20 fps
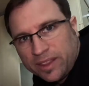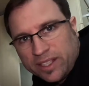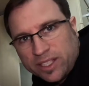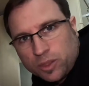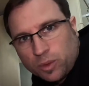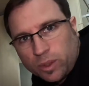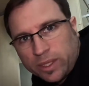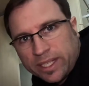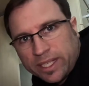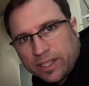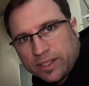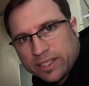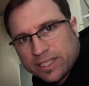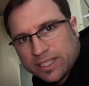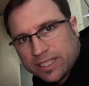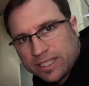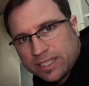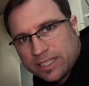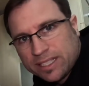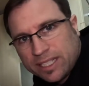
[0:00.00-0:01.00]
This one here
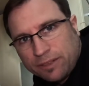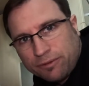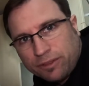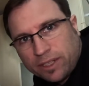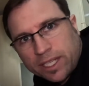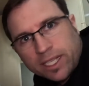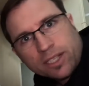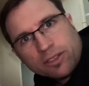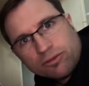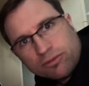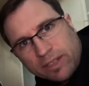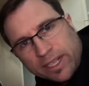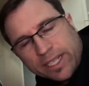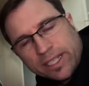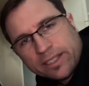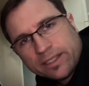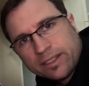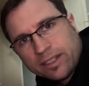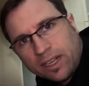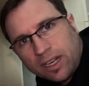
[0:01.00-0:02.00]
is a Sapphire
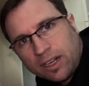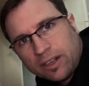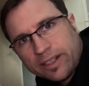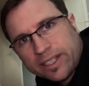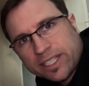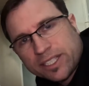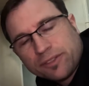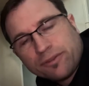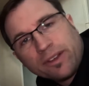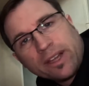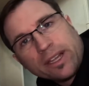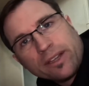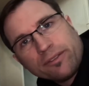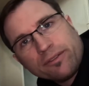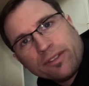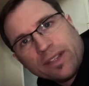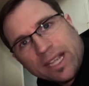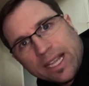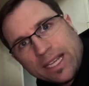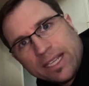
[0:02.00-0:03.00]
Radeon RX
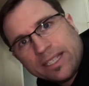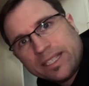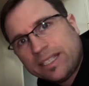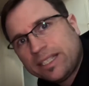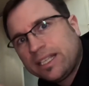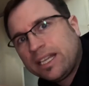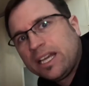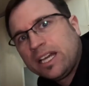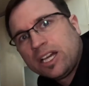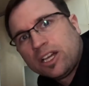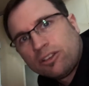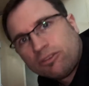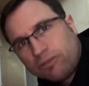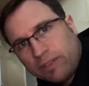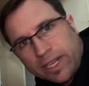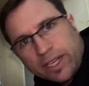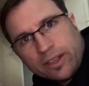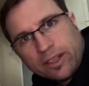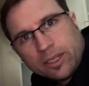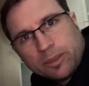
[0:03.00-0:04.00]
580
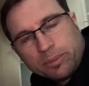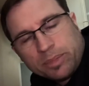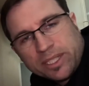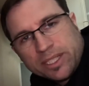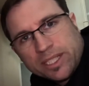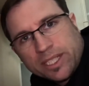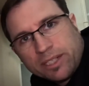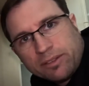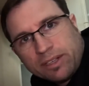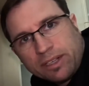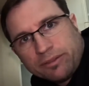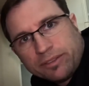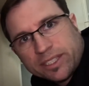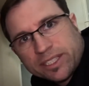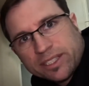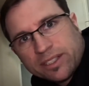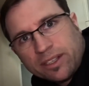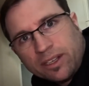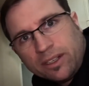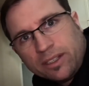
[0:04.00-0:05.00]
regular PC
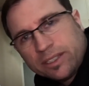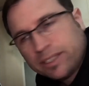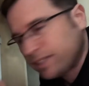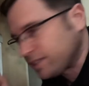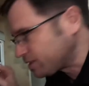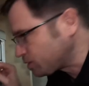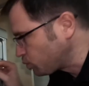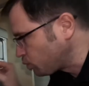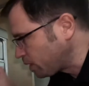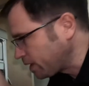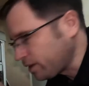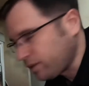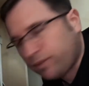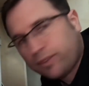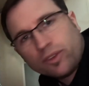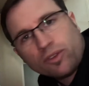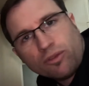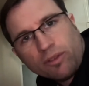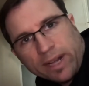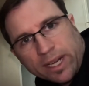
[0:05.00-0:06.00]
graphics card. It's one of
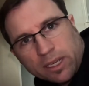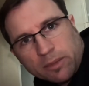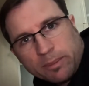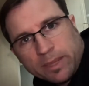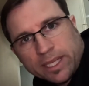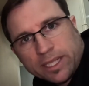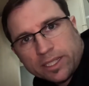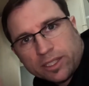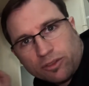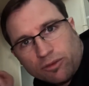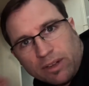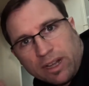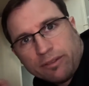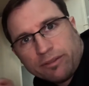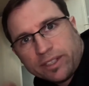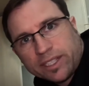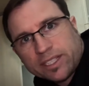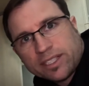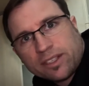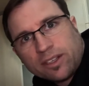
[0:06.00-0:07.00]
the recommended
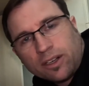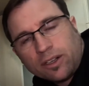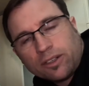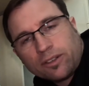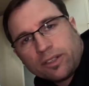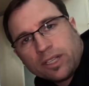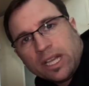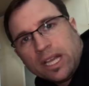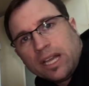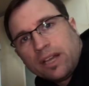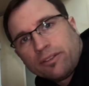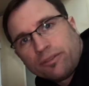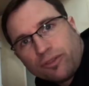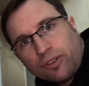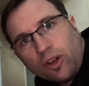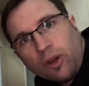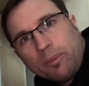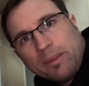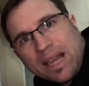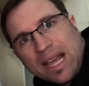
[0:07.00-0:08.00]
graphics card
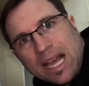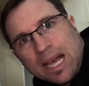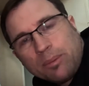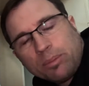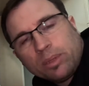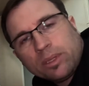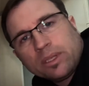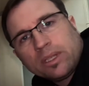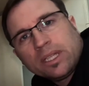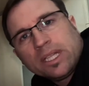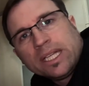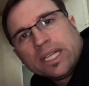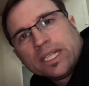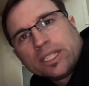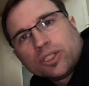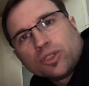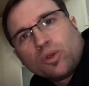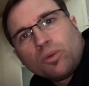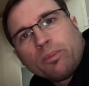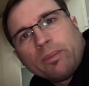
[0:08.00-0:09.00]
from Apple
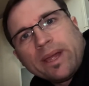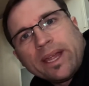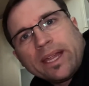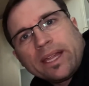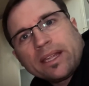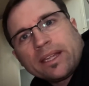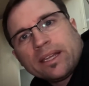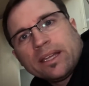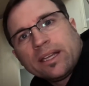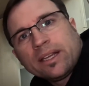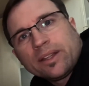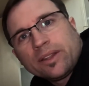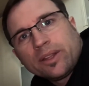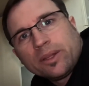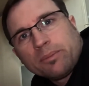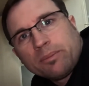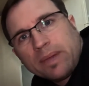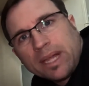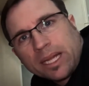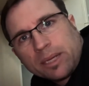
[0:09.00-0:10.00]
to make
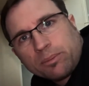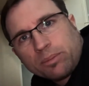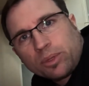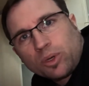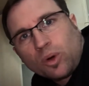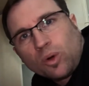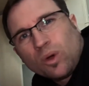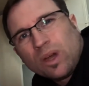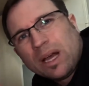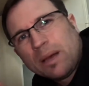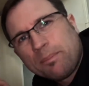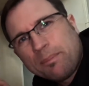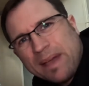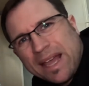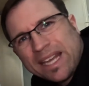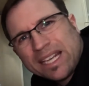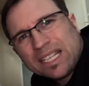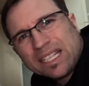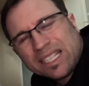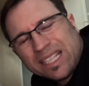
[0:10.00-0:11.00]
the Mac Pro
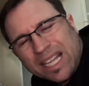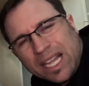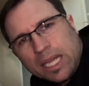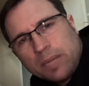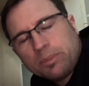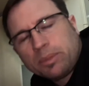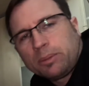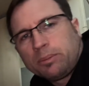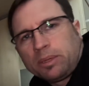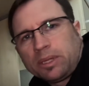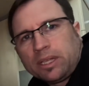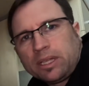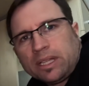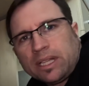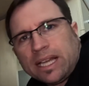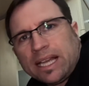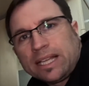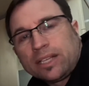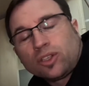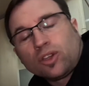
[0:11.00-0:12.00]
metal
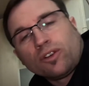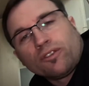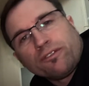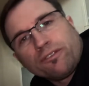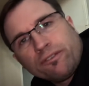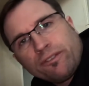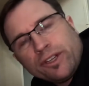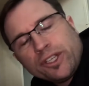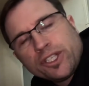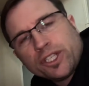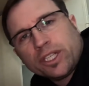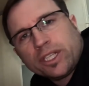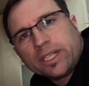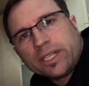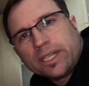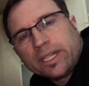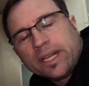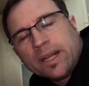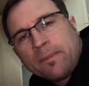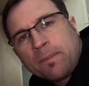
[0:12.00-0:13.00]
capable and
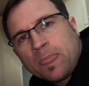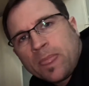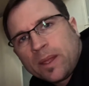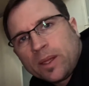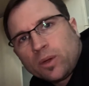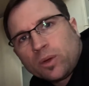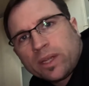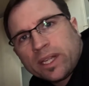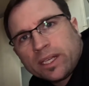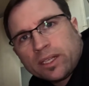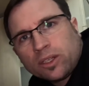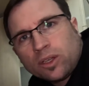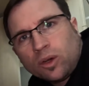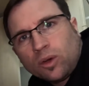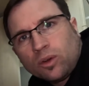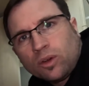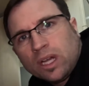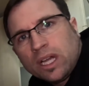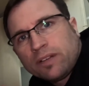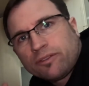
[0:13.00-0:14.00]
officially you can
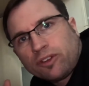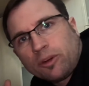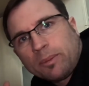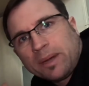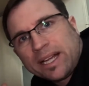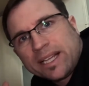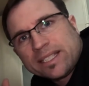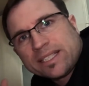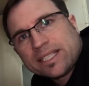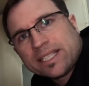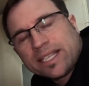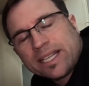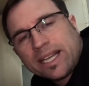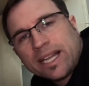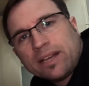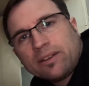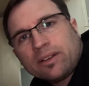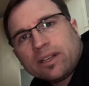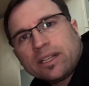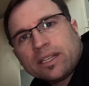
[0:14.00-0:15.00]
go from High
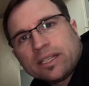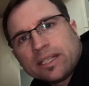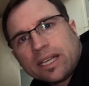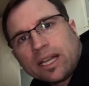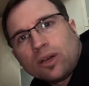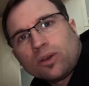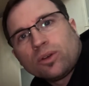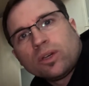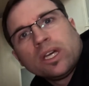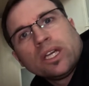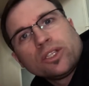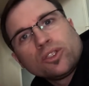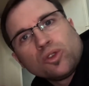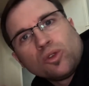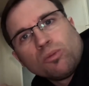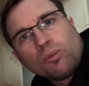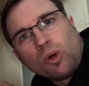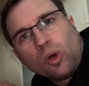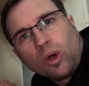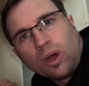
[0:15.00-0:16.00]
Sierra now
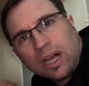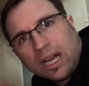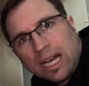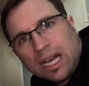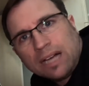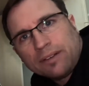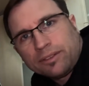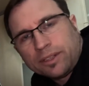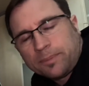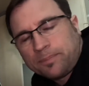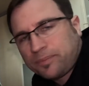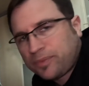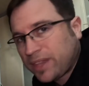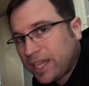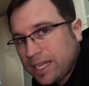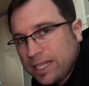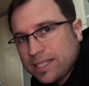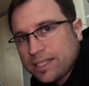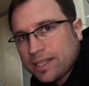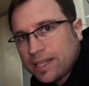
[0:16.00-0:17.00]
to Mojave.
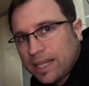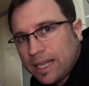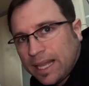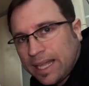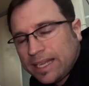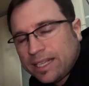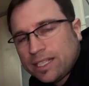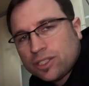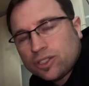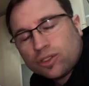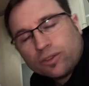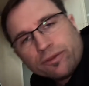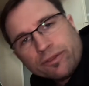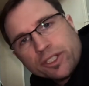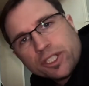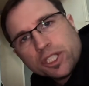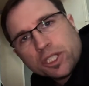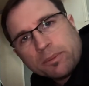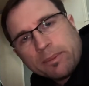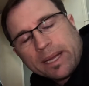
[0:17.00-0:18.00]
That is the latest
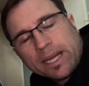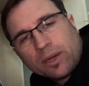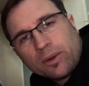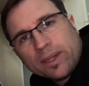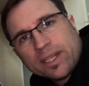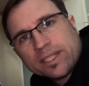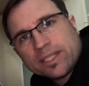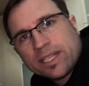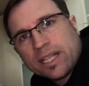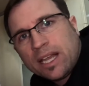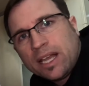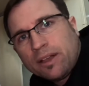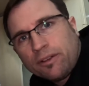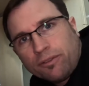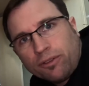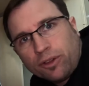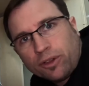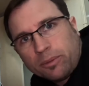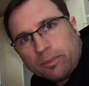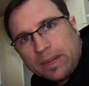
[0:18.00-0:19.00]
official macOS
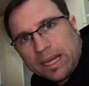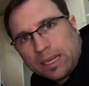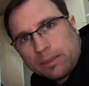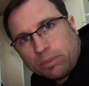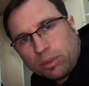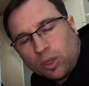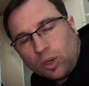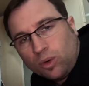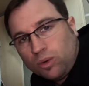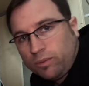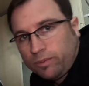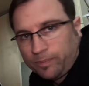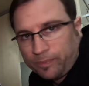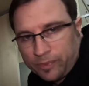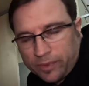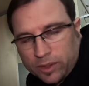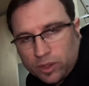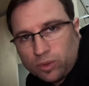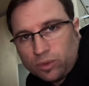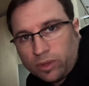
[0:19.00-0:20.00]
for the Mac Pro
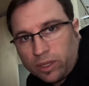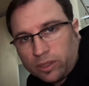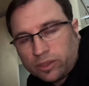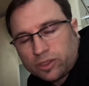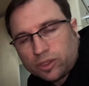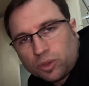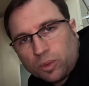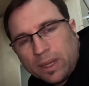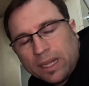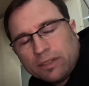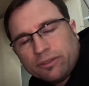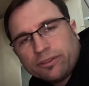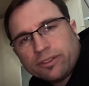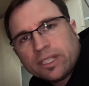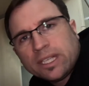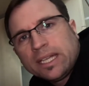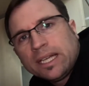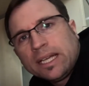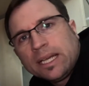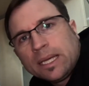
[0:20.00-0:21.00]
2012
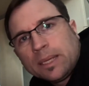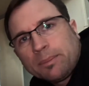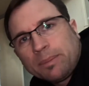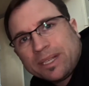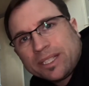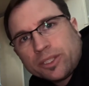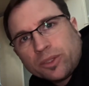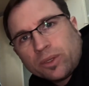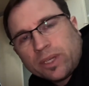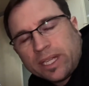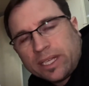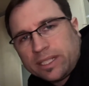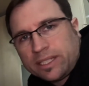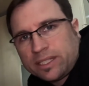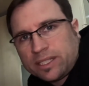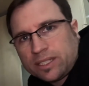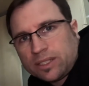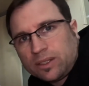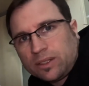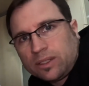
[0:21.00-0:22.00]
but you can
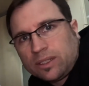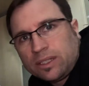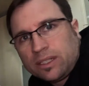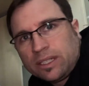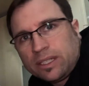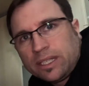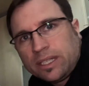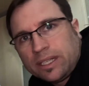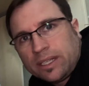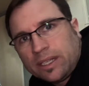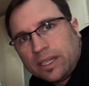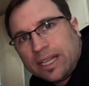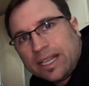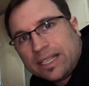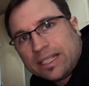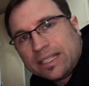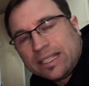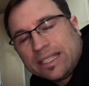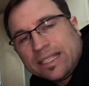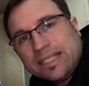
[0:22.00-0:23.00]
install
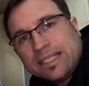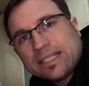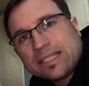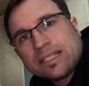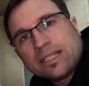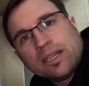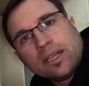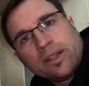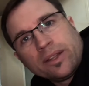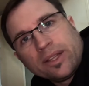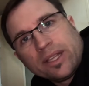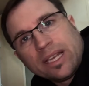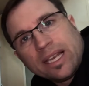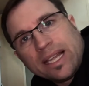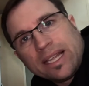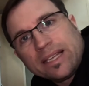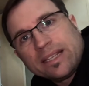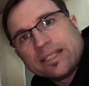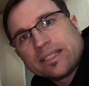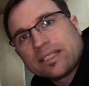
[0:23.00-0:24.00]
at least the
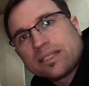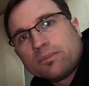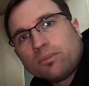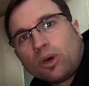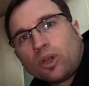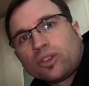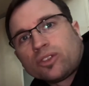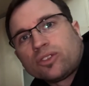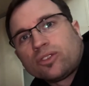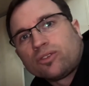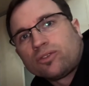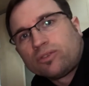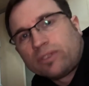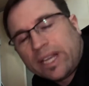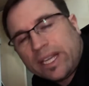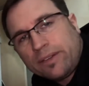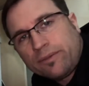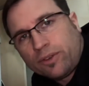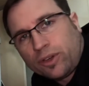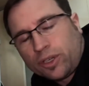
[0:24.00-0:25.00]
latest
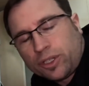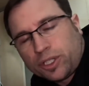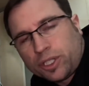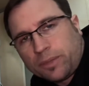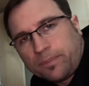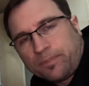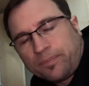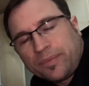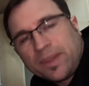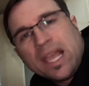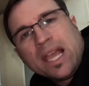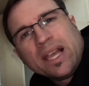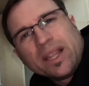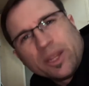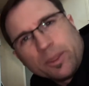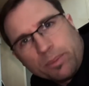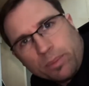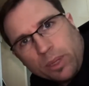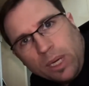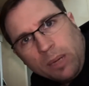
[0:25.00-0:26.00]
Monterey version.
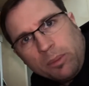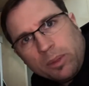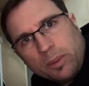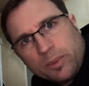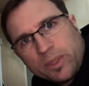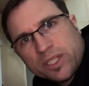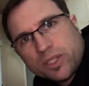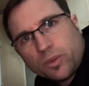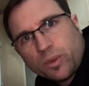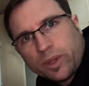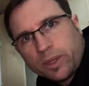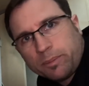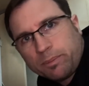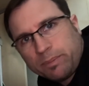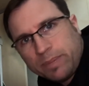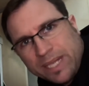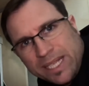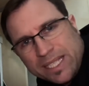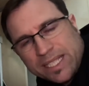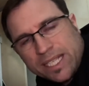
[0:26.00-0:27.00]
The problem is with a
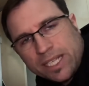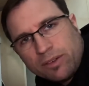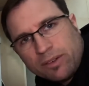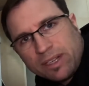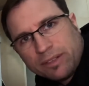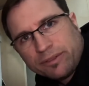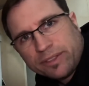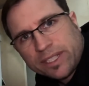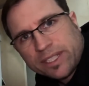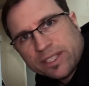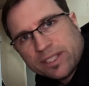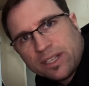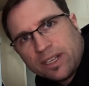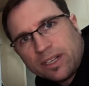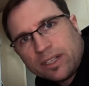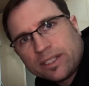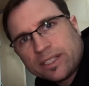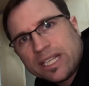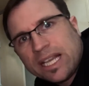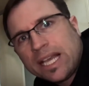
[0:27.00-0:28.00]
PC graphics
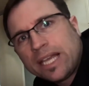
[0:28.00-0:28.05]
card